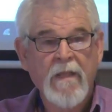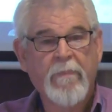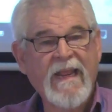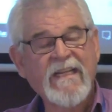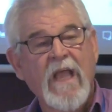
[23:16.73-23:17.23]

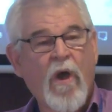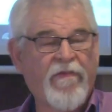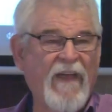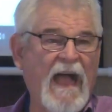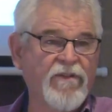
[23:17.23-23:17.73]
But
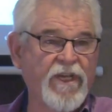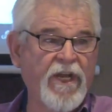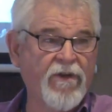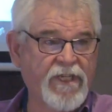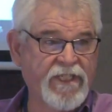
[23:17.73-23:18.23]
1,000
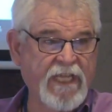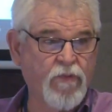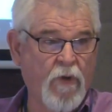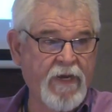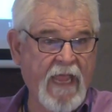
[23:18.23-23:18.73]
years is as
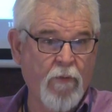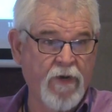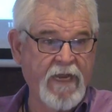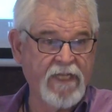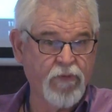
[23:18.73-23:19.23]
one day.
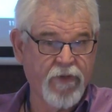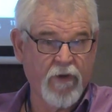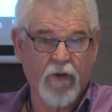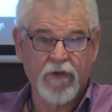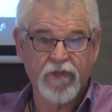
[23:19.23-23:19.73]
One day is with the
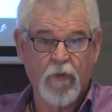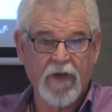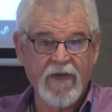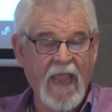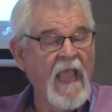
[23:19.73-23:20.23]
Lord as
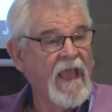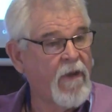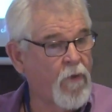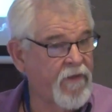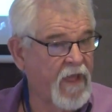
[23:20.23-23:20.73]
one day.
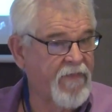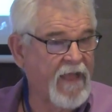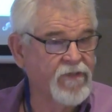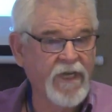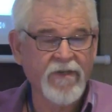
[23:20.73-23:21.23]
And
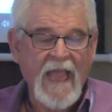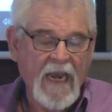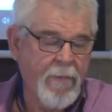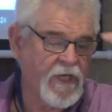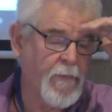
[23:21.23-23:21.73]
1,000 years.
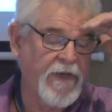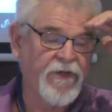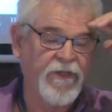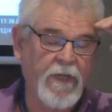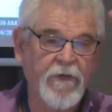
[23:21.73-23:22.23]
Let me explain
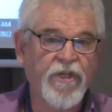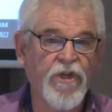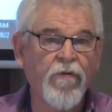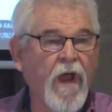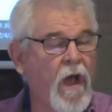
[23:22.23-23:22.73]
to you something. Did
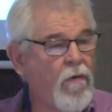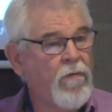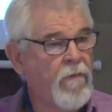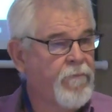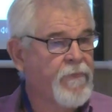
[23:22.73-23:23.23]
you know?